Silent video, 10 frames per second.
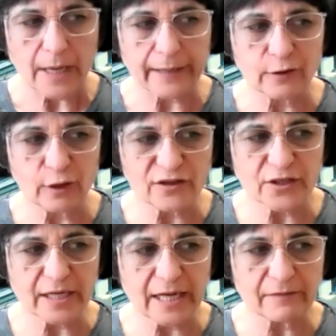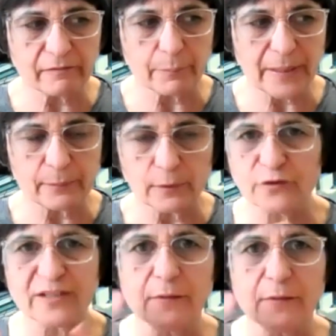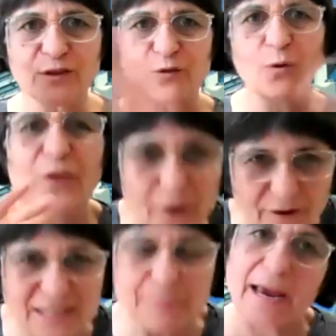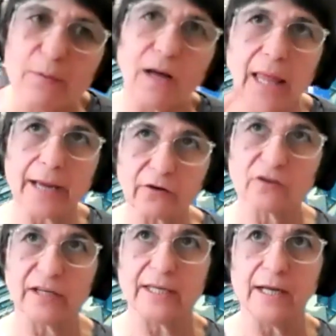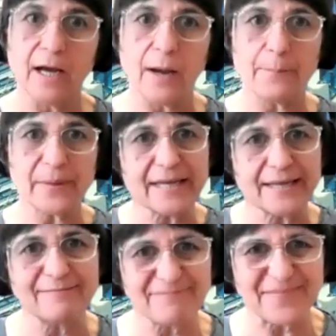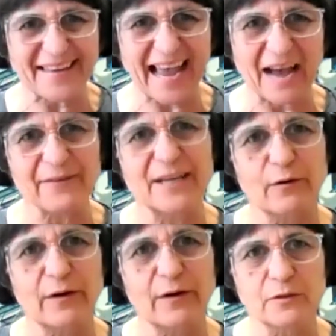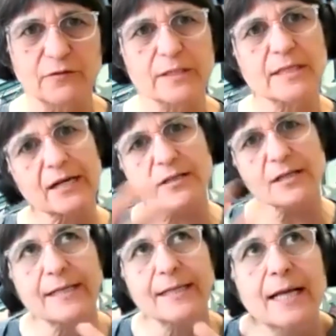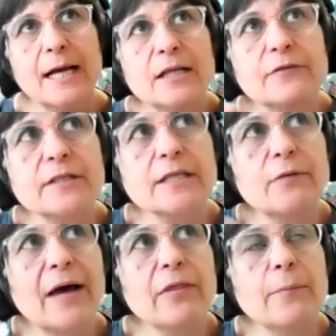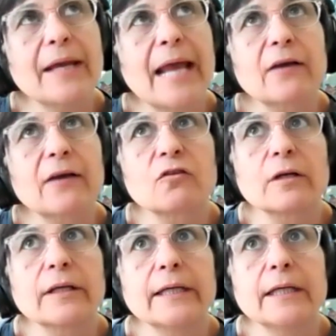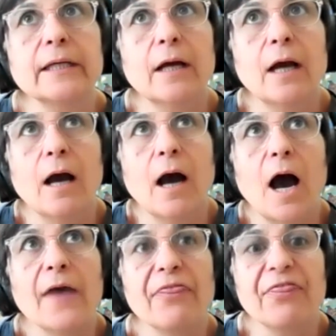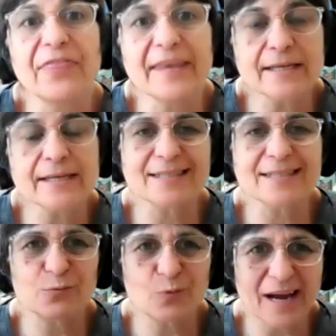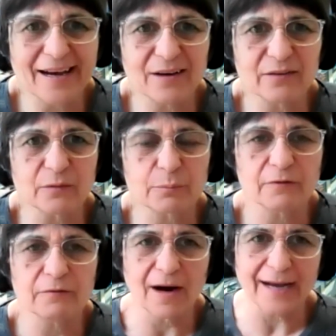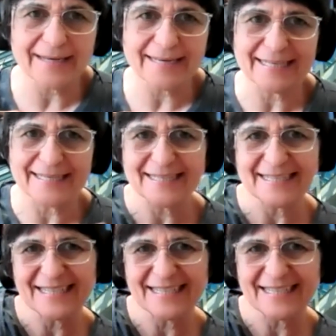acknowledging even the people who seem the most orthodox may well actually have an incredible diversity around them. And actually, I think it's around providing